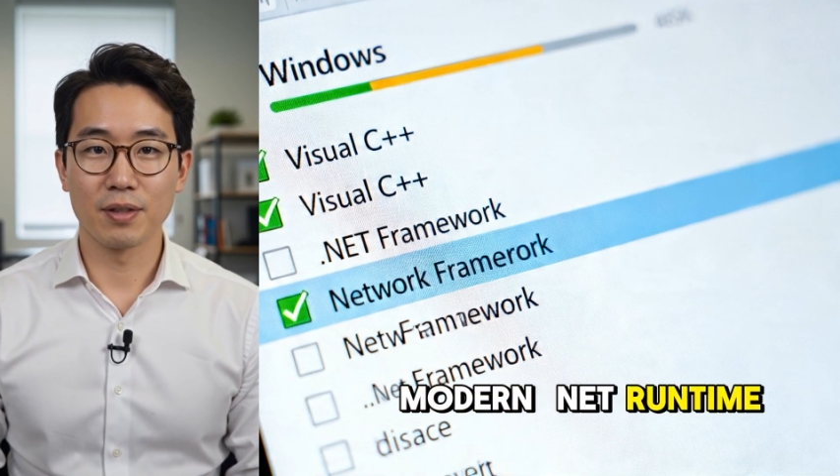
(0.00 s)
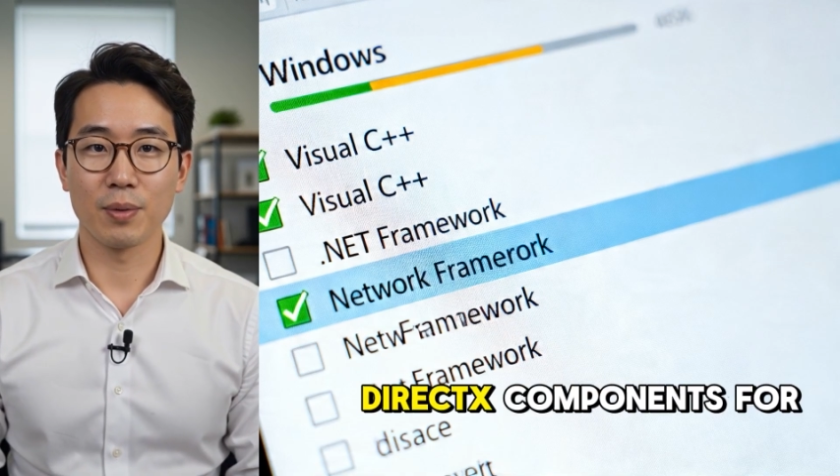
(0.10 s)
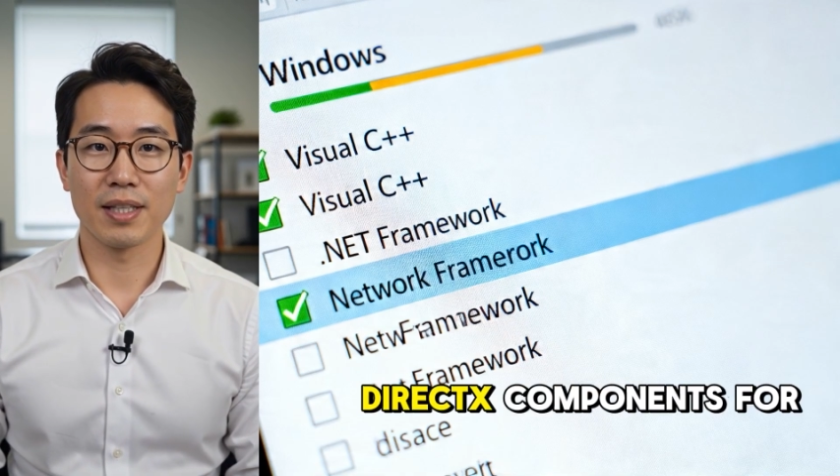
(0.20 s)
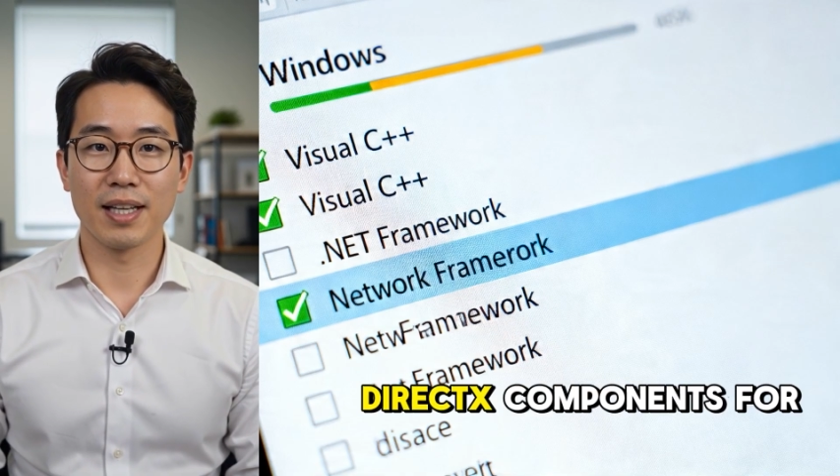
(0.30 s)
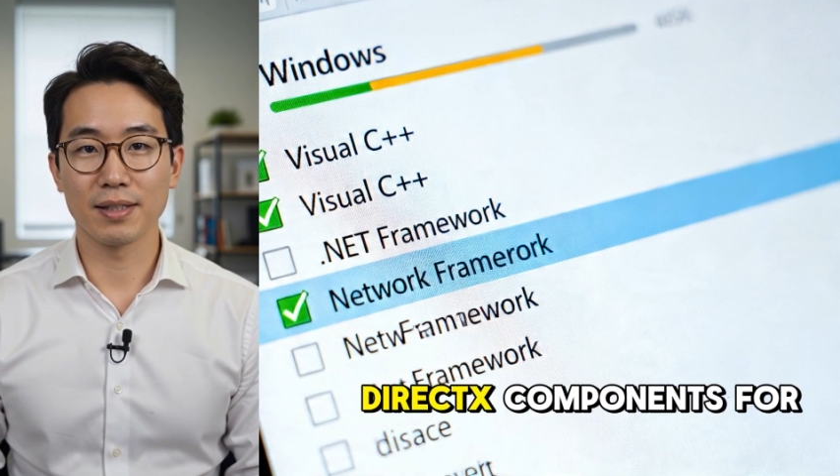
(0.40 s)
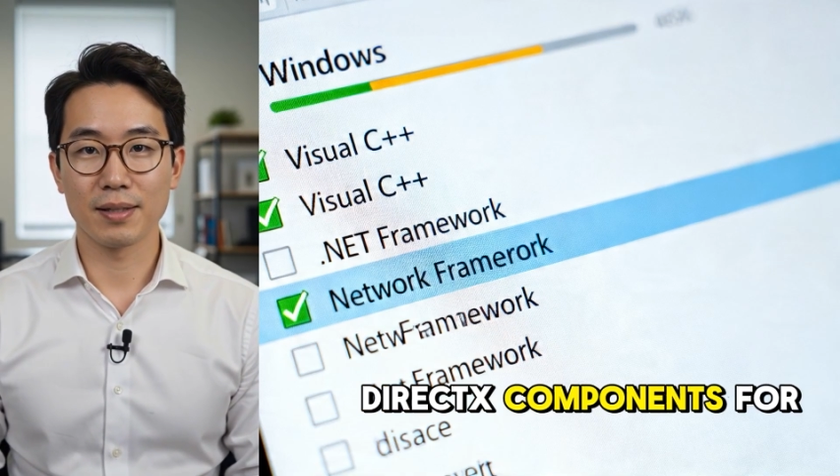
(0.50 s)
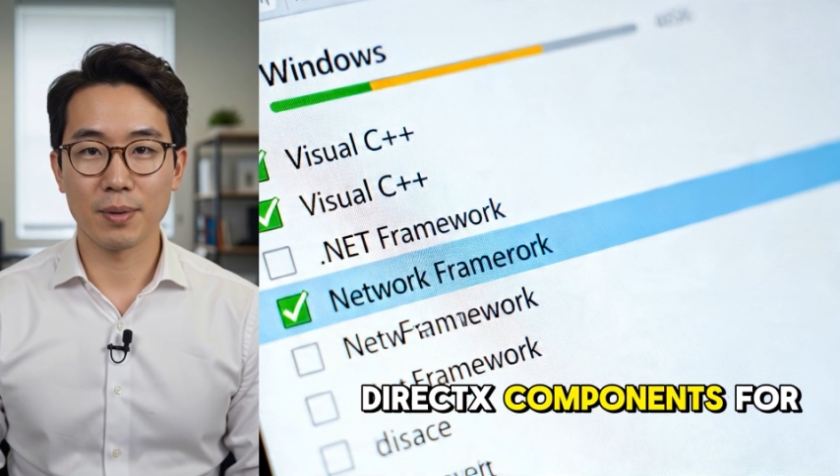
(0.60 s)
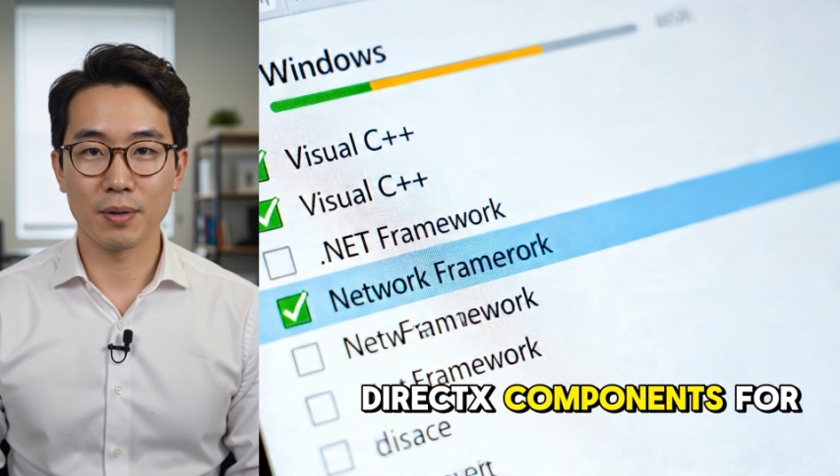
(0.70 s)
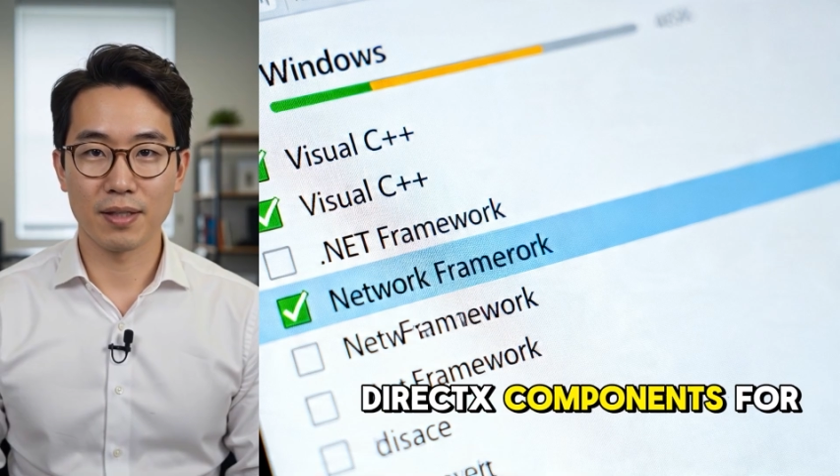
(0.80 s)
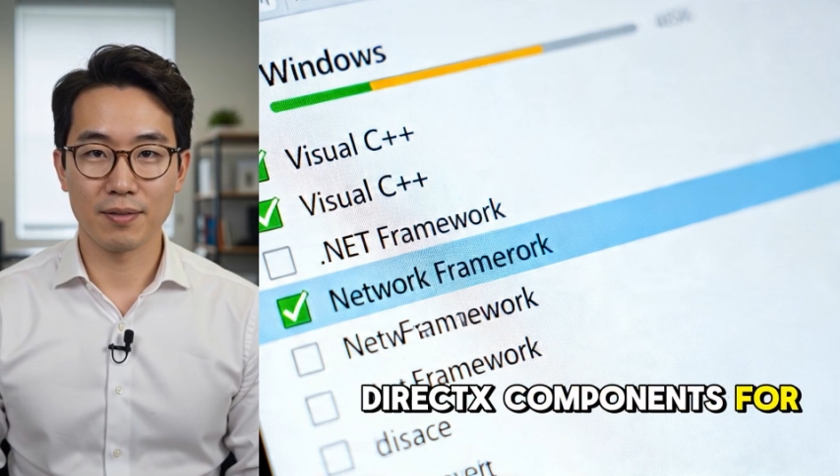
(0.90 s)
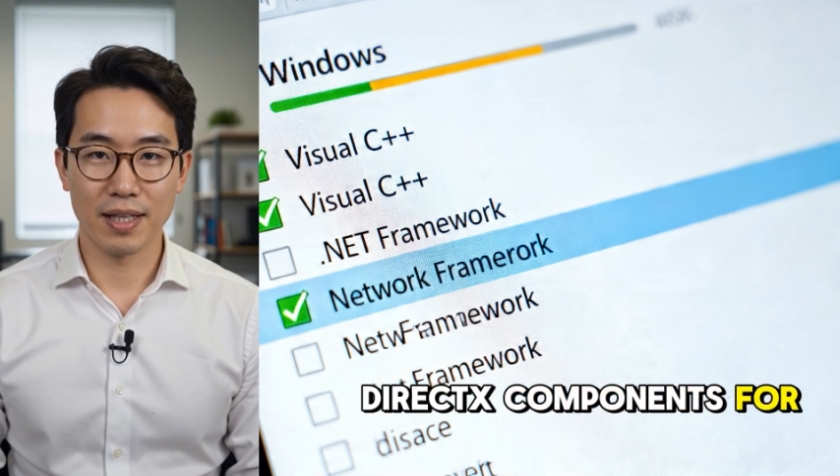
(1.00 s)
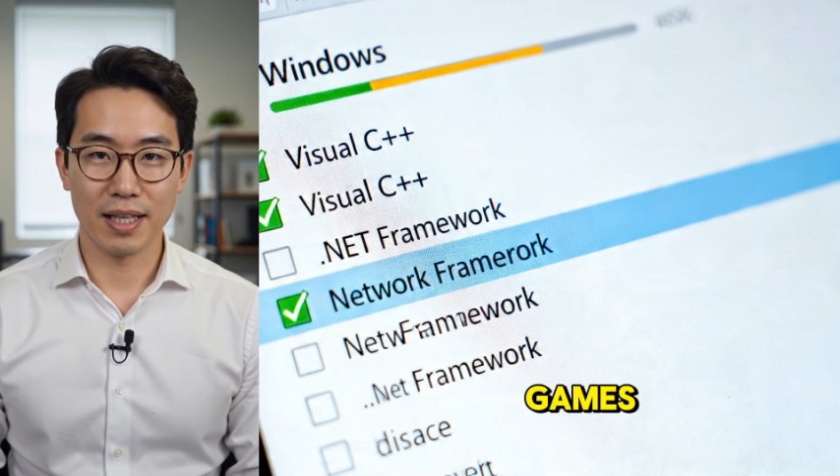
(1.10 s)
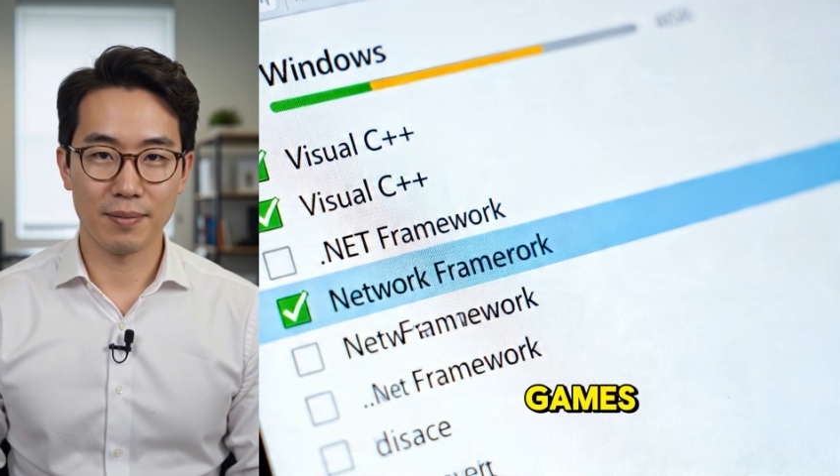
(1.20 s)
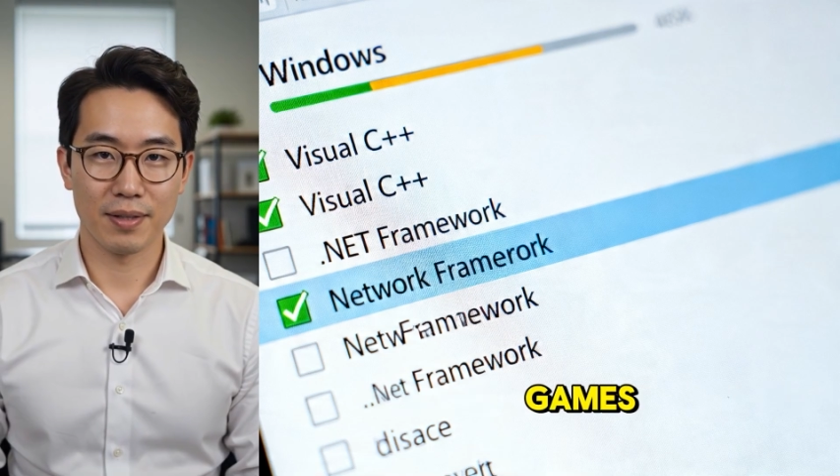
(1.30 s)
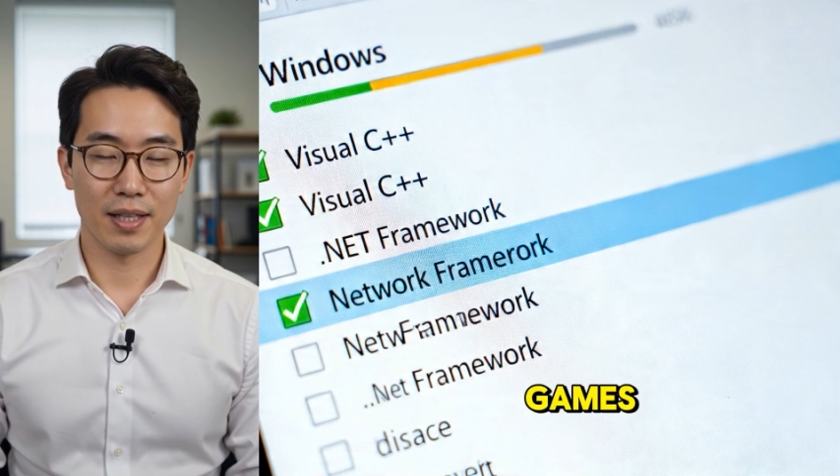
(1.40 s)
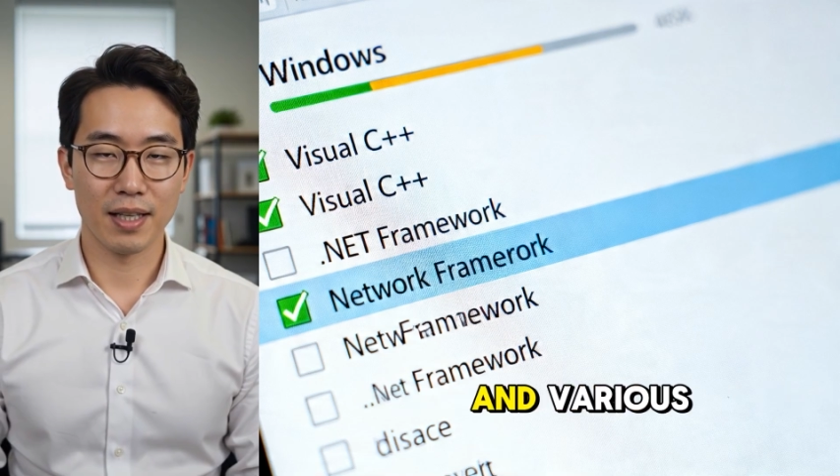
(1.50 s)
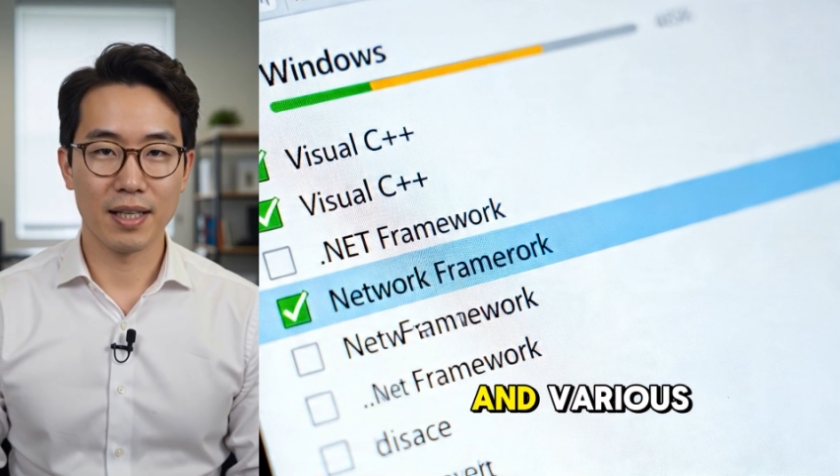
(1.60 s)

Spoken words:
DirectX components for games,